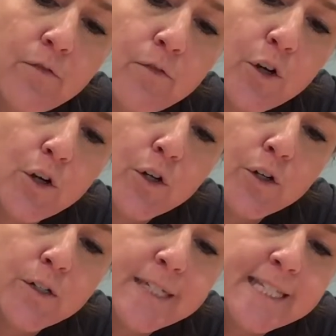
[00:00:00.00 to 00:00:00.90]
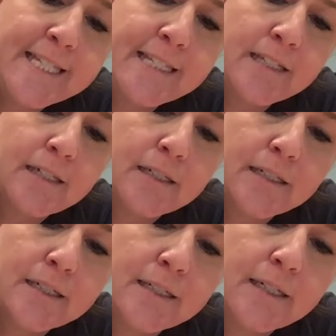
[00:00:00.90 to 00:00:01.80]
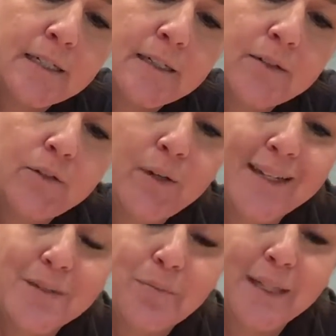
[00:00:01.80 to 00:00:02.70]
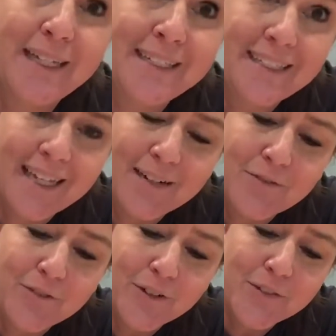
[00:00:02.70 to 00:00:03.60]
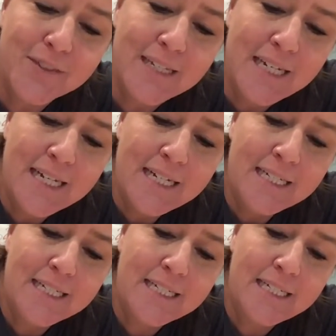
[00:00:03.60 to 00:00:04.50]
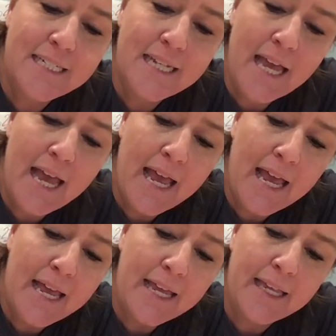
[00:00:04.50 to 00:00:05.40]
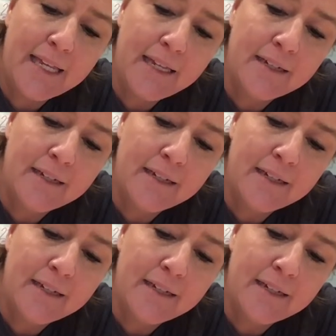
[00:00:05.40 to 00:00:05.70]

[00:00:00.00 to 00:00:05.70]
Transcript: first, oh, it has a blend at the end of first, day